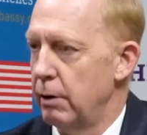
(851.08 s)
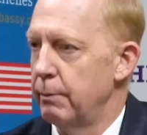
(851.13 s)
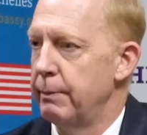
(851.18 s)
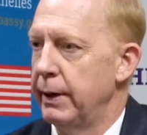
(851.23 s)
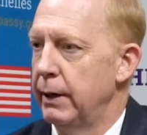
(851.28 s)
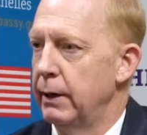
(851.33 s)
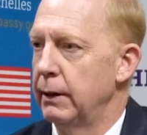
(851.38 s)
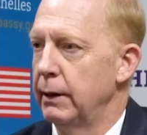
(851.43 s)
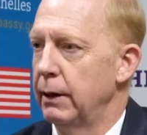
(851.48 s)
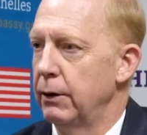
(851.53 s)

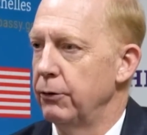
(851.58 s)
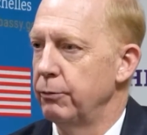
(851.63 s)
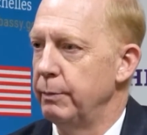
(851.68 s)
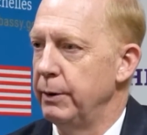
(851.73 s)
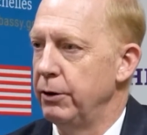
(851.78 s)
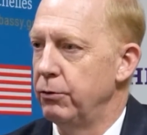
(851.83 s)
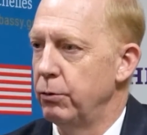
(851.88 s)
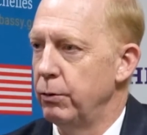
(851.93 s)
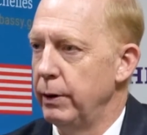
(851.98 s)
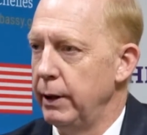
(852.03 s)
parallels
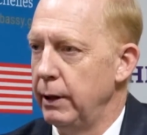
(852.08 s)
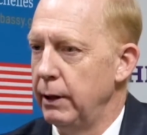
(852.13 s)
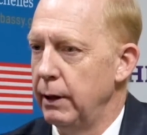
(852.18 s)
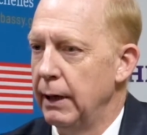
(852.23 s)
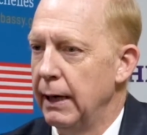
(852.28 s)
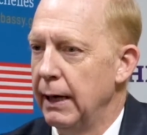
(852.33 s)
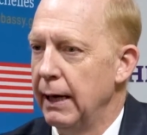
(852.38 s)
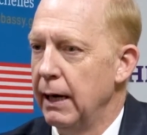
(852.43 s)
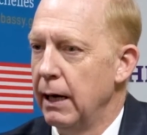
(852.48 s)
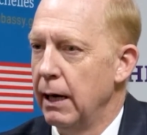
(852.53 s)
between
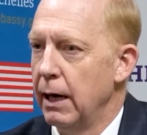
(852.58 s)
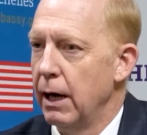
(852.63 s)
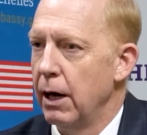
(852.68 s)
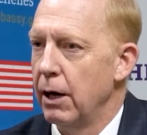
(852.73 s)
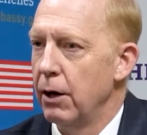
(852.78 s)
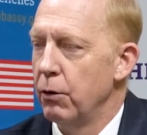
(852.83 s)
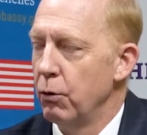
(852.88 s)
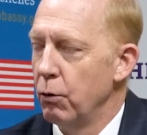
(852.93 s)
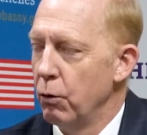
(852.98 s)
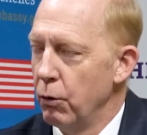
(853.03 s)

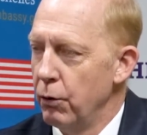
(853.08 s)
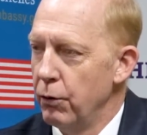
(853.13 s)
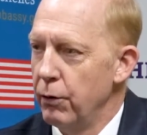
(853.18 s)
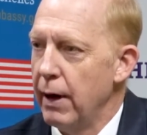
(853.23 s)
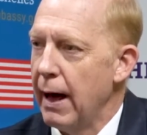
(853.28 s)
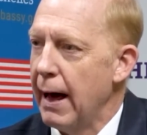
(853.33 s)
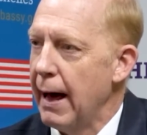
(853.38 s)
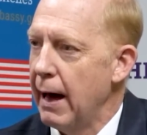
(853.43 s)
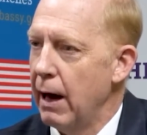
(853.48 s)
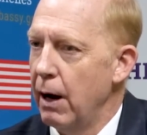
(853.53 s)

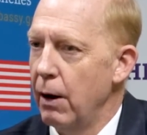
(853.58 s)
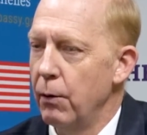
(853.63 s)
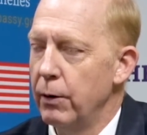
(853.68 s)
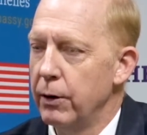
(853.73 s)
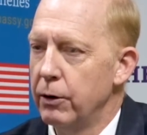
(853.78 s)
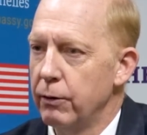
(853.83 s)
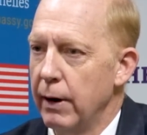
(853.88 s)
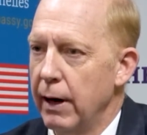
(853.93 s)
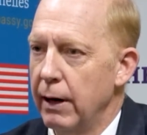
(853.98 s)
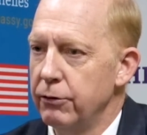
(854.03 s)
how
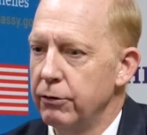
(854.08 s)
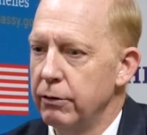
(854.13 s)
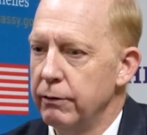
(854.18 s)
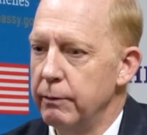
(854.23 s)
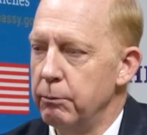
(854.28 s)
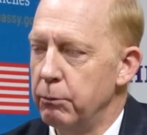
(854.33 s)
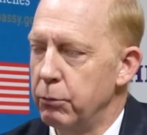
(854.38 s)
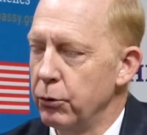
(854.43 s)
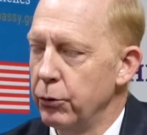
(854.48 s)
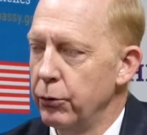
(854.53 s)
aggressive
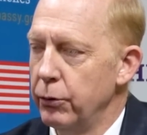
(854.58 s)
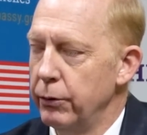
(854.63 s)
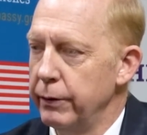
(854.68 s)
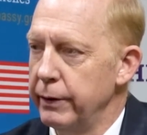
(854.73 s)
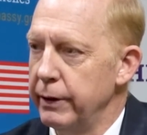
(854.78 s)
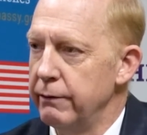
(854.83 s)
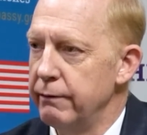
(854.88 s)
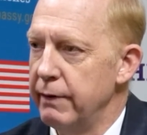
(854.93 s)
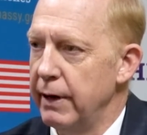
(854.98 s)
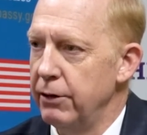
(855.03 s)
and brutal
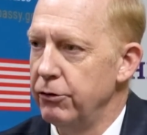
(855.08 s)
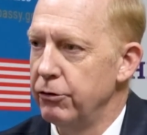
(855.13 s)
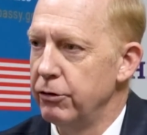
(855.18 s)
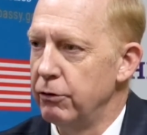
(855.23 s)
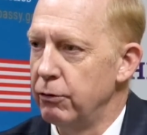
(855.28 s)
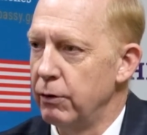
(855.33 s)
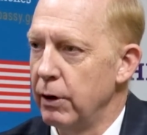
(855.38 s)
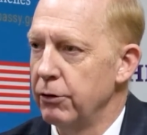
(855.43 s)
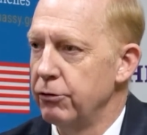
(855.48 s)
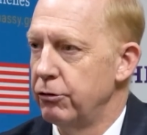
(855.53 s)
the invasion
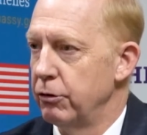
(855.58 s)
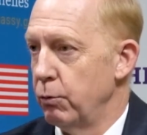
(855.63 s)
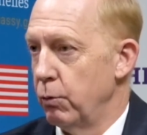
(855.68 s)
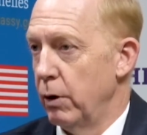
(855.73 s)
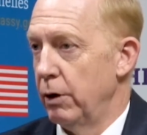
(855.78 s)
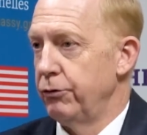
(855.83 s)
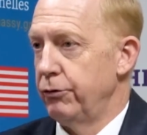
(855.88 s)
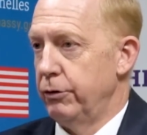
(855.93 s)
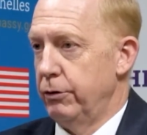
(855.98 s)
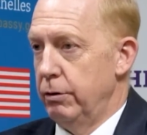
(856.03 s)
of Russia
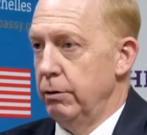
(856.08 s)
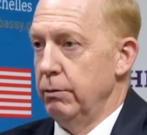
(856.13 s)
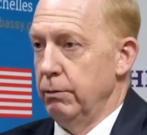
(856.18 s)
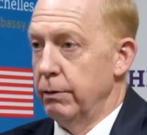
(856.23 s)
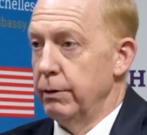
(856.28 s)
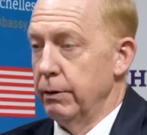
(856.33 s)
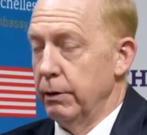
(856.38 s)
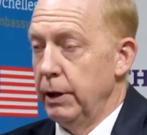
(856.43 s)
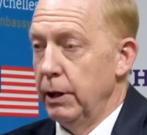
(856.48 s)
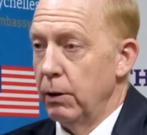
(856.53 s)
was to,
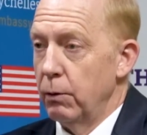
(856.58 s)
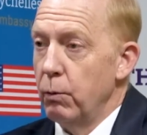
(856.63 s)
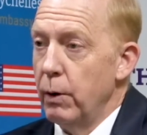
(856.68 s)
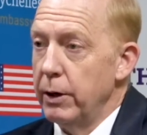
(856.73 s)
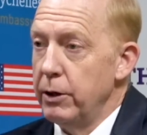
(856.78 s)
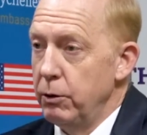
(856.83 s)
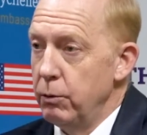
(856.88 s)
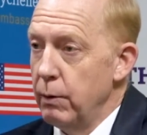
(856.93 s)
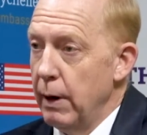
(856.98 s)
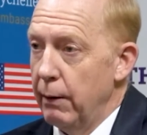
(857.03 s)

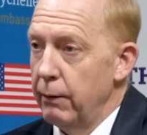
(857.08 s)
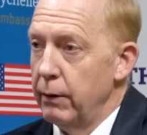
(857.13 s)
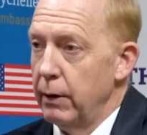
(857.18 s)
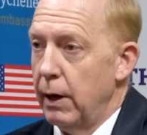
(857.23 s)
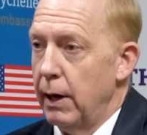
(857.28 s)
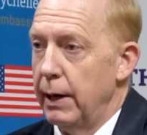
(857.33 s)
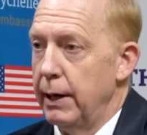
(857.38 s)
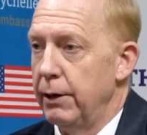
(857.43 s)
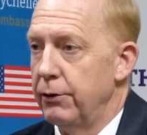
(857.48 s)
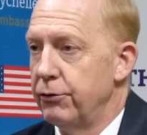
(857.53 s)
what you
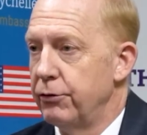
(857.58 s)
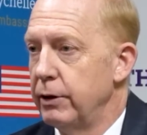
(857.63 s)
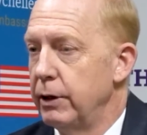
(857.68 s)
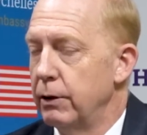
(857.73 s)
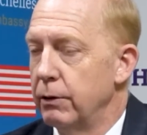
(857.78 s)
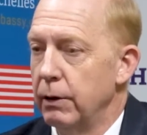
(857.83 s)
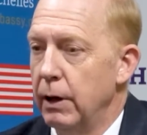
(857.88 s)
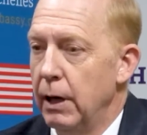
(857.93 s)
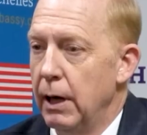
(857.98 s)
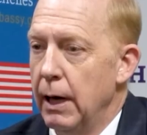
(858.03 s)
outline is,
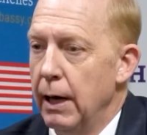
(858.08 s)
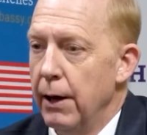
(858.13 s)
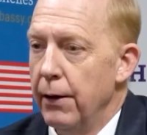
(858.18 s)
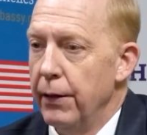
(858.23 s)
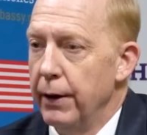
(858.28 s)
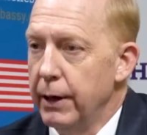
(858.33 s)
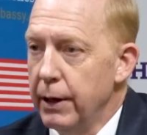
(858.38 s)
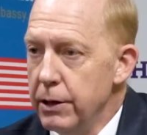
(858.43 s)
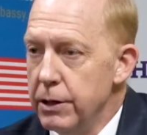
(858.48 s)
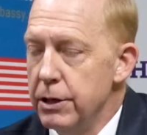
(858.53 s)

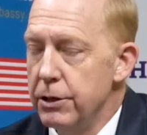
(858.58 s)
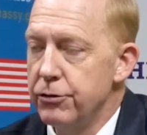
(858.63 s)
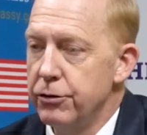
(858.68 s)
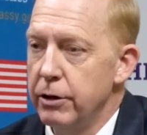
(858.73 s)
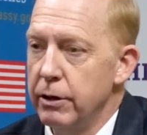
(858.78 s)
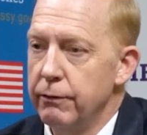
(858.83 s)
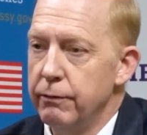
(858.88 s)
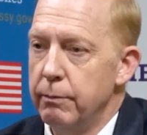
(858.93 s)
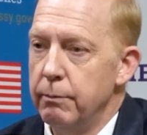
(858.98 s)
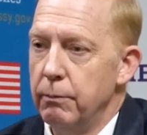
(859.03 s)
the condition
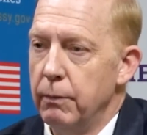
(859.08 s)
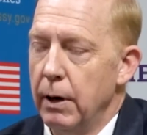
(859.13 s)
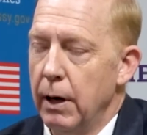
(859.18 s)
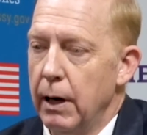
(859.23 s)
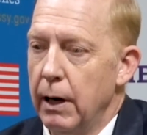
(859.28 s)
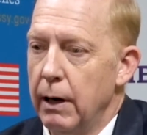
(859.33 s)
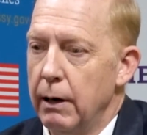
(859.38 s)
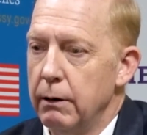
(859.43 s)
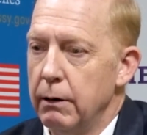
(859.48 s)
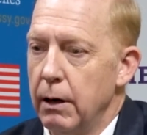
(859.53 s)
of
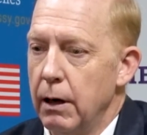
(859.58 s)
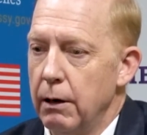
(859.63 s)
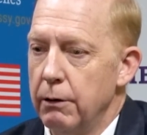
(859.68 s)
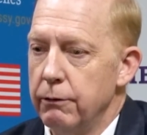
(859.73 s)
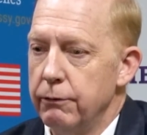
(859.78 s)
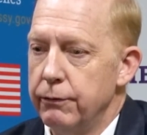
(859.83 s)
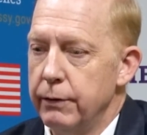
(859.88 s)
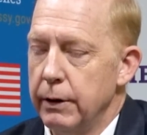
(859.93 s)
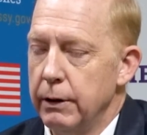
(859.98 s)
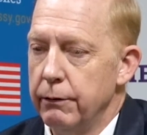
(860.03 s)

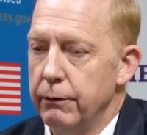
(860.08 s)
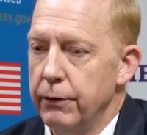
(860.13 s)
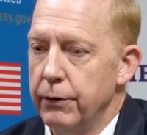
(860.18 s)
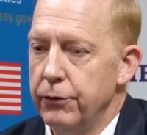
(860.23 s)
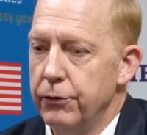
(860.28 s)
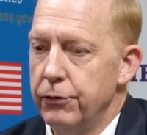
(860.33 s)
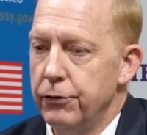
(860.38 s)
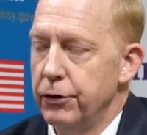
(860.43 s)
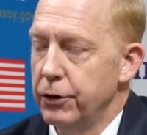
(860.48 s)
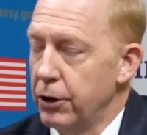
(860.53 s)
the
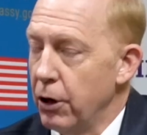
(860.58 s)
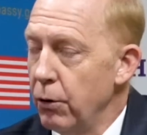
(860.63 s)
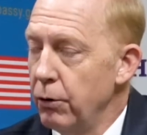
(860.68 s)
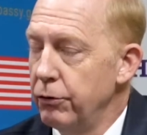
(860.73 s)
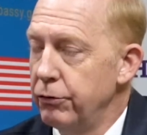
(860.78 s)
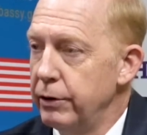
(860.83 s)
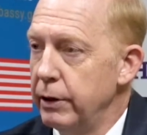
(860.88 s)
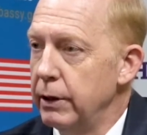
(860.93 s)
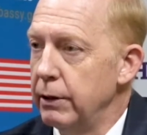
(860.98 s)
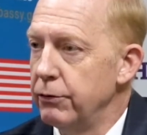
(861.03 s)

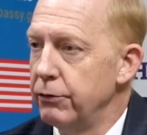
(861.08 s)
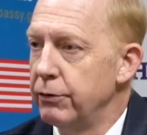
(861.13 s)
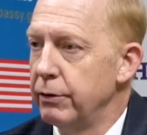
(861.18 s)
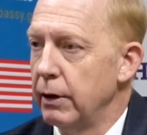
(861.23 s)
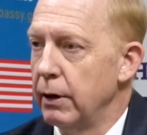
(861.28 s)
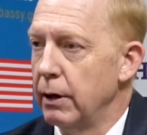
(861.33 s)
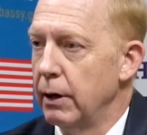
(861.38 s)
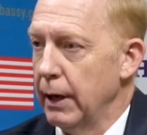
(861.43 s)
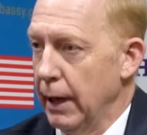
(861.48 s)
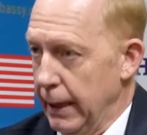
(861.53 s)
Chagosians,
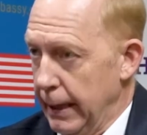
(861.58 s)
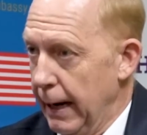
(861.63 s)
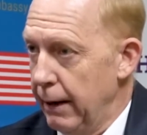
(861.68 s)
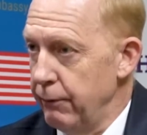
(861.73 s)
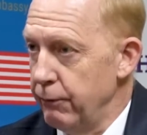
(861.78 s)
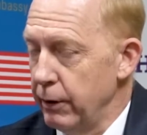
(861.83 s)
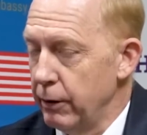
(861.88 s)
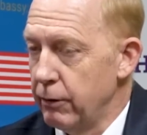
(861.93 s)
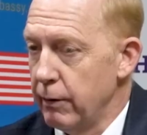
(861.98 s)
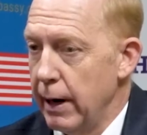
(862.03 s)
again,
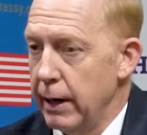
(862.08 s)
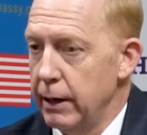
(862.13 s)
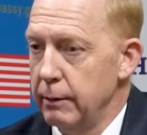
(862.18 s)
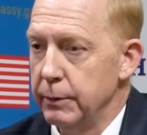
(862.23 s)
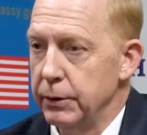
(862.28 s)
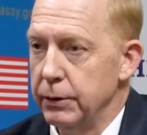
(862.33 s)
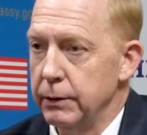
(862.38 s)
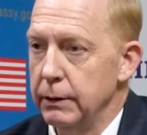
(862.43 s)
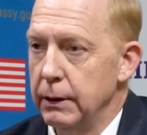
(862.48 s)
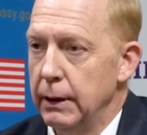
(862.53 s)

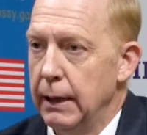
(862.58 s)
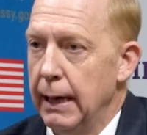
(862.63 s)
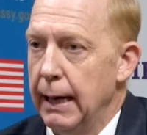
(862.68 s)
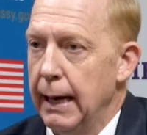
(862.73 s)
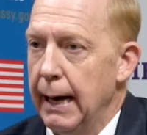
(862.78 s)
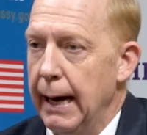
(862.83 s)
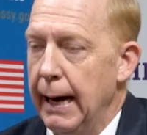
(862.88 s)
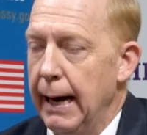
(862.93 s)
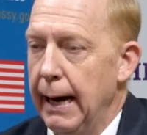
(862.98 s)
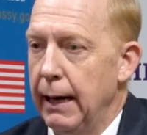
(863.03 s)
regrettable,
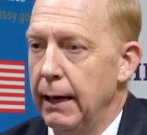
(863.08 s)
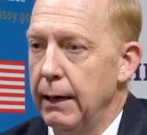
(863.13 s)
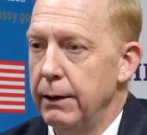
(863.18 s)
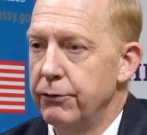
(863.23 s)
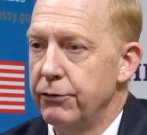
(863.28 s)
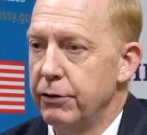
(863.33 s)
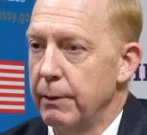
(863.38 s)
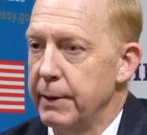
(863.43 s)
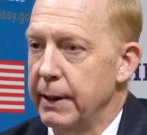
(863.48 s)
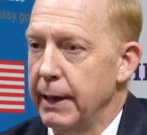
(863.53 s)
and
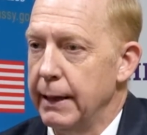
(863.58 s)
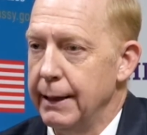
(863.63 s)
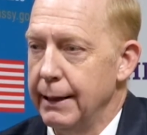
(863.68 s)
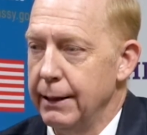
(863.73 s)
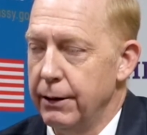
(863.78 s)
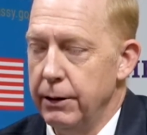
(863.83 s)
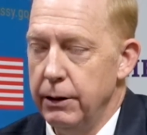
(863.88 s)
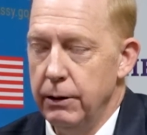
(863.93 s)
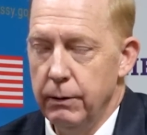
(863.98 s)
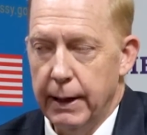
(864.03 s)
something I think
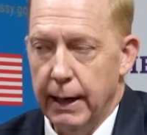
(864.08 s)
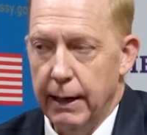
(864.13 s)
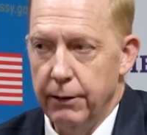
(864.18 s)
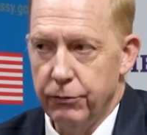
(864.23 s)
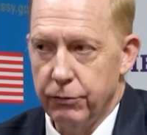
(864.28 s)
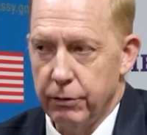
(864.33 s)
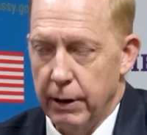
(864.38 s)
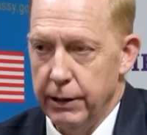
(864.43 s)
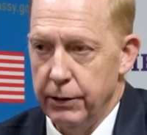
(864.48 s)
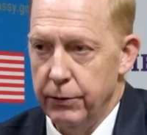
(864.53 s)
the UK is
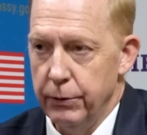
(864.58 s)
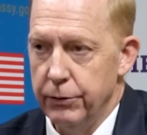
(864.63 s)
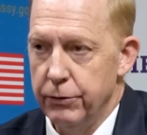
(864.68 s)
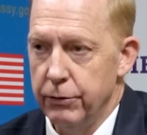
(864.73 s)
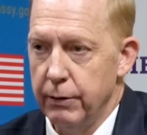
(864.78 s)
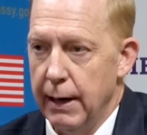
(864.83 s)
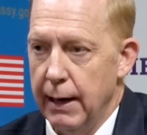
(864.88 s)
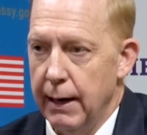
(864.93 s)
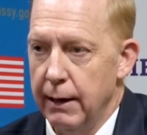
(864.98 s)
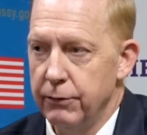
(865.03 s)
trying to
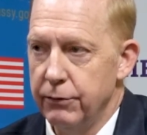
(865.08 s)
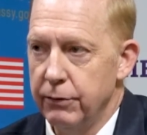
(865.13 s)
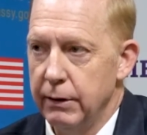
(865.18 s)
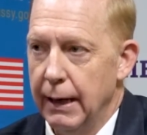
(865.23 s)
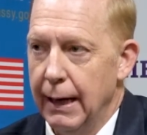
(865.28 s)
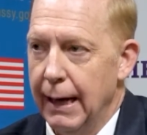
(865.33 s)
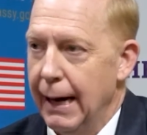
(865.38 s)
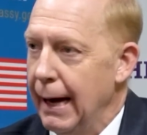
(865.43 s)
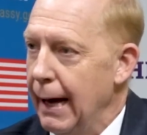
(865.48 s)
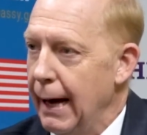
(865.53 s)
address,
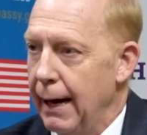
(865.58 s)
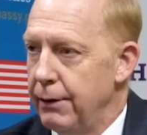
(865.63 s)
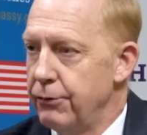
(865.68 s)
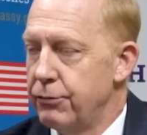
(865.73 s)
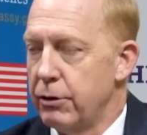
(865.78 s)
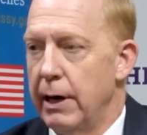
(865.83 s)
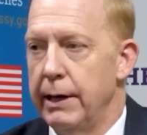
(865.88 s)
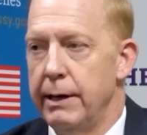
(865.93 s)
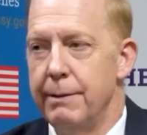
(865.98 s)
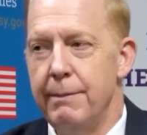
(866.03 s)
and
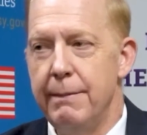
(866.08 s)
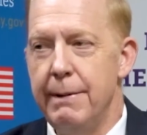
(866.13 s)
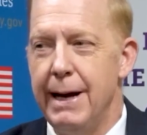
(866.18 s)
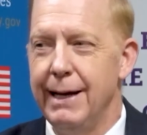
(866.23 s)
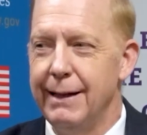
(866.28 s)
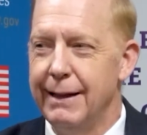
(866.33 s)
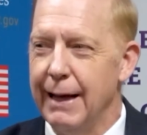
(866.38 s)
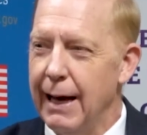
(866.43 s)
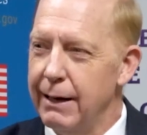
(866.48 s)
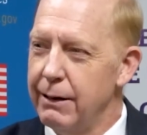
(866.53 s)
trying to
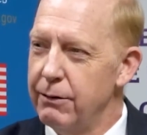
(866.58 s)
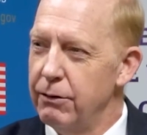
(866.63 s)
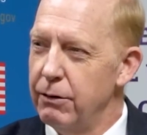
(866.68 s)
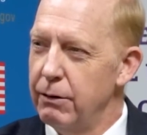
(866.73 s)
make that